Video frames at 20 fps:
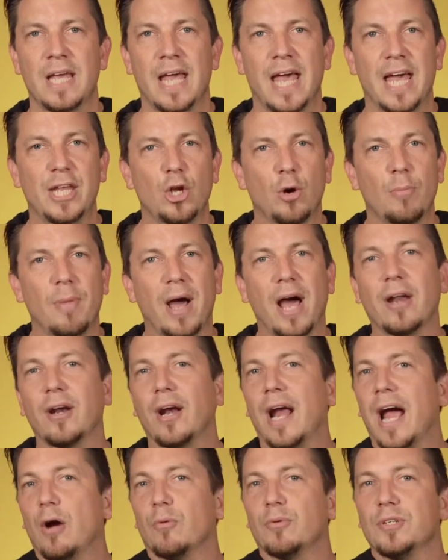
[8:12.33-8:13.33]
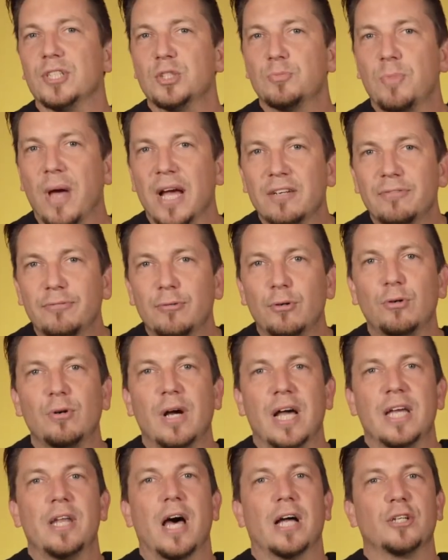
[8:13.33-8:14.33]
And no matter how respectful
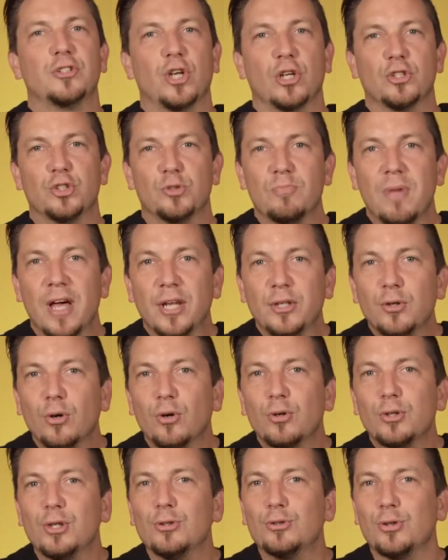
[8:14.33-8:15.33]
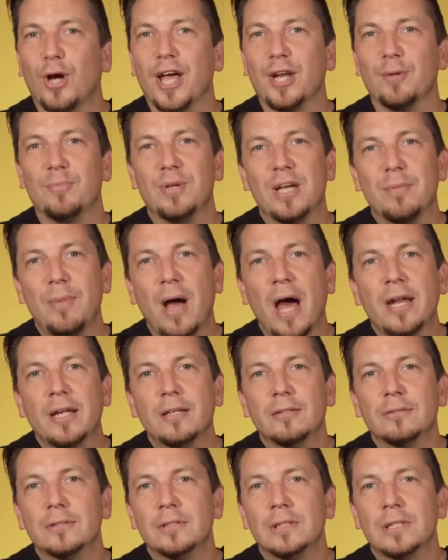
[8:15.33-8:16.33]
and not judgmental you try to be about
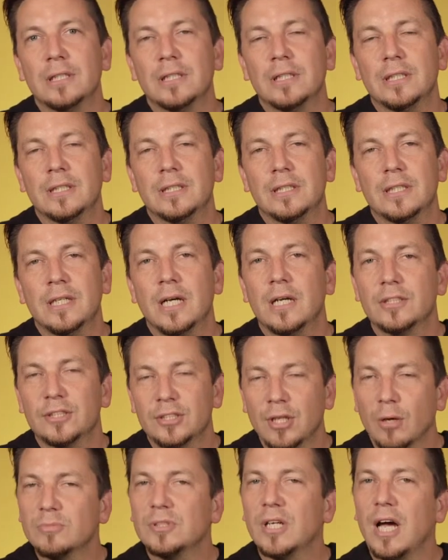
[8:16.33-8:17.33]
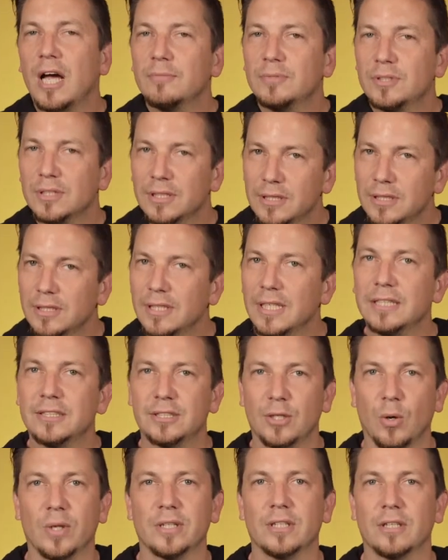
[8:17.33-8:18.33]
it, sometimes it's
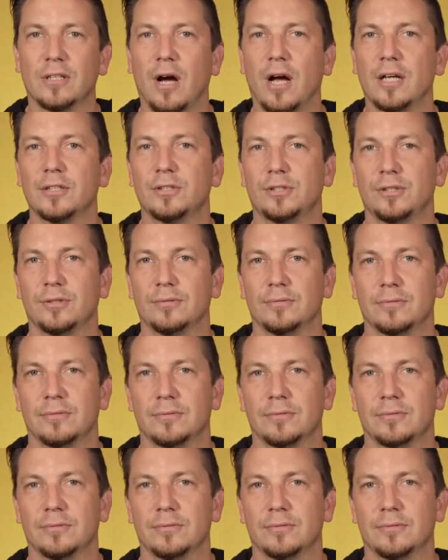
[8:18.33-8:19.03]
going to cost you.